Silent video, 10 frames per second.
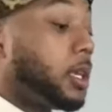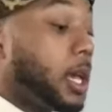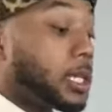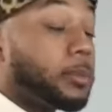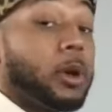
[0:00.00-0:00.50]

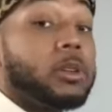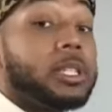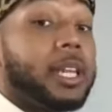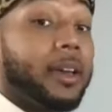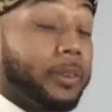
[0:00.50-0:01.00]
Yes,
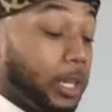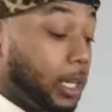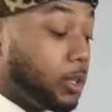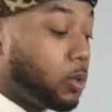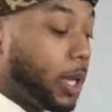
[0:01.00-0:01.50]
most
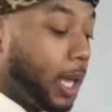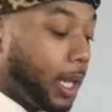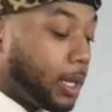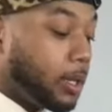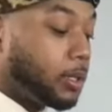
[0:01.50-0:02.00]
definitely you
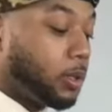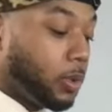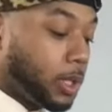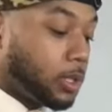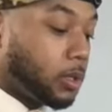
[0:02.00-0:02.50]
can do
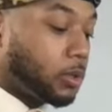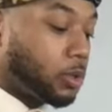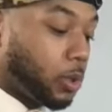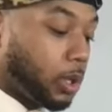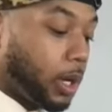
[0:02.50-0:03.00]
this on
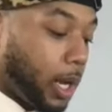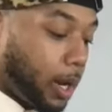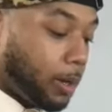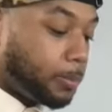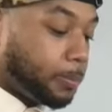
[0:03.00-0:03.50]
shorter
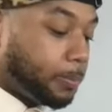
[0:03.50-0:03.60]
hair.